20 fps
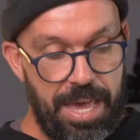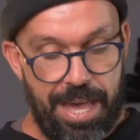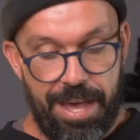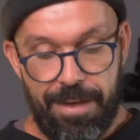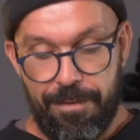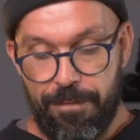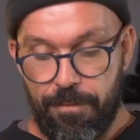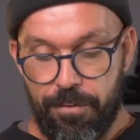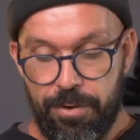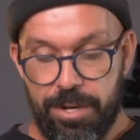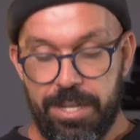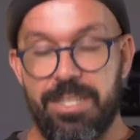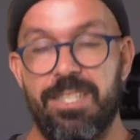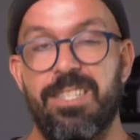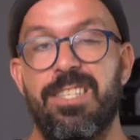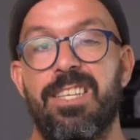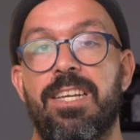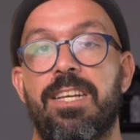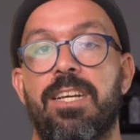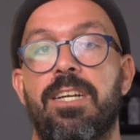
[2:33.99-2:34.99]
Every
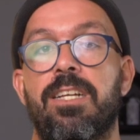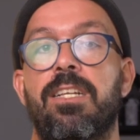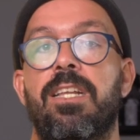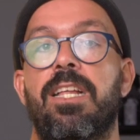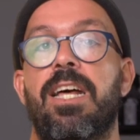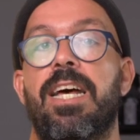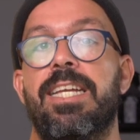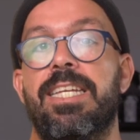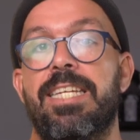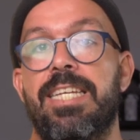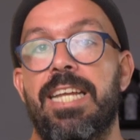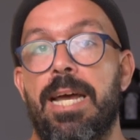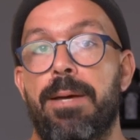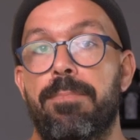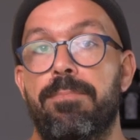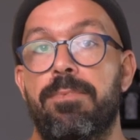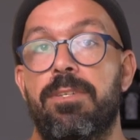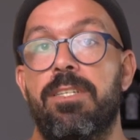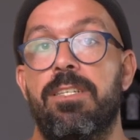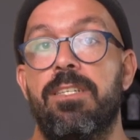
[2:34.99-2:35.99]
single
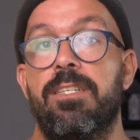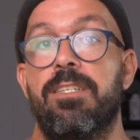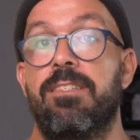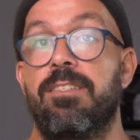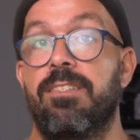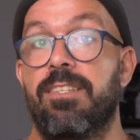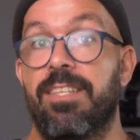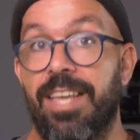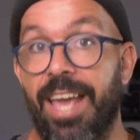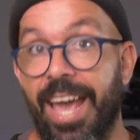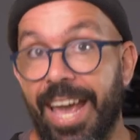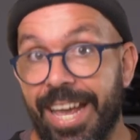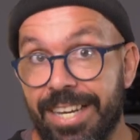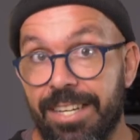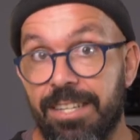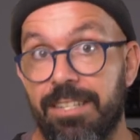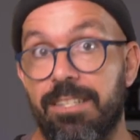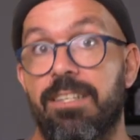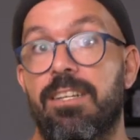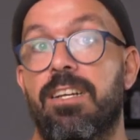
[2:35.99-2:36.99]
Adapt
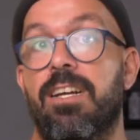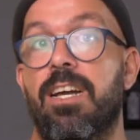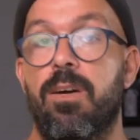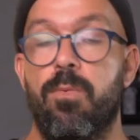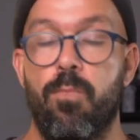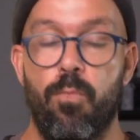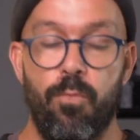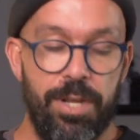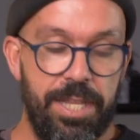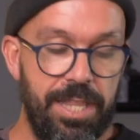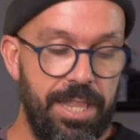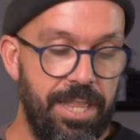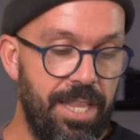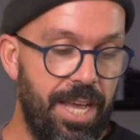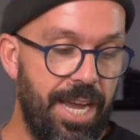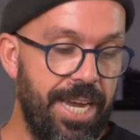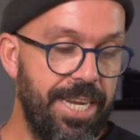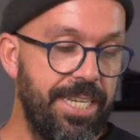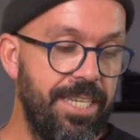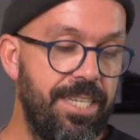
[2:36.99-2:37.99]
skate come with
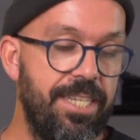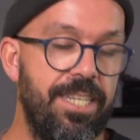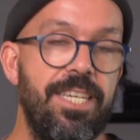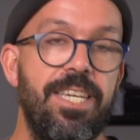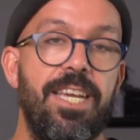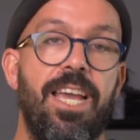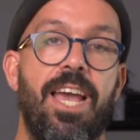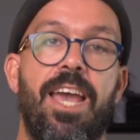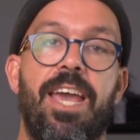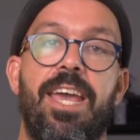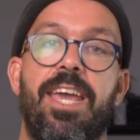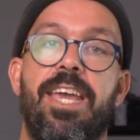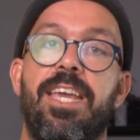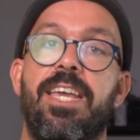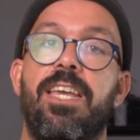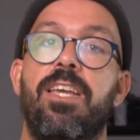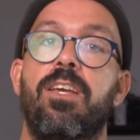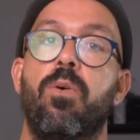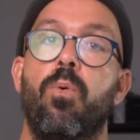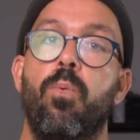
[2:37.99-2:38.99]

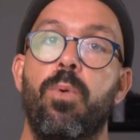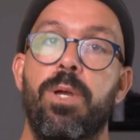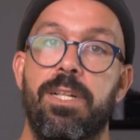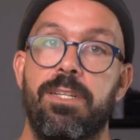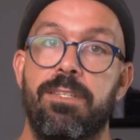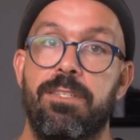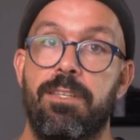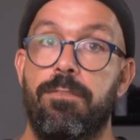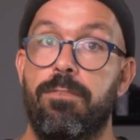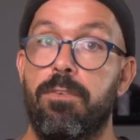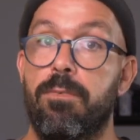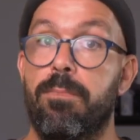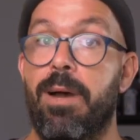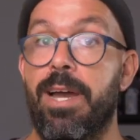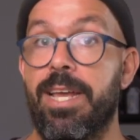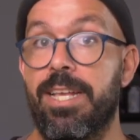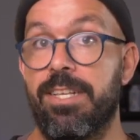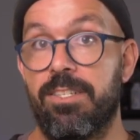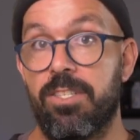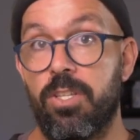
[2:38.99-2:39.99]
90A wheels. If you buy
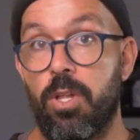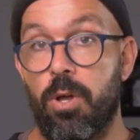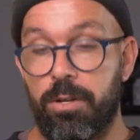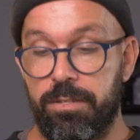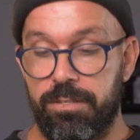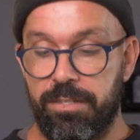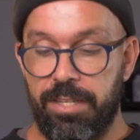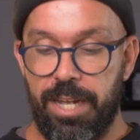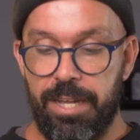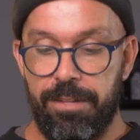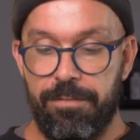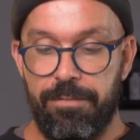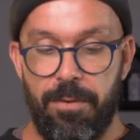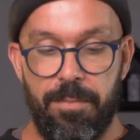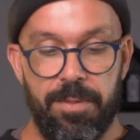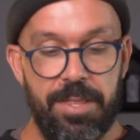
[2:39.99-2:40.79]
a stock skate from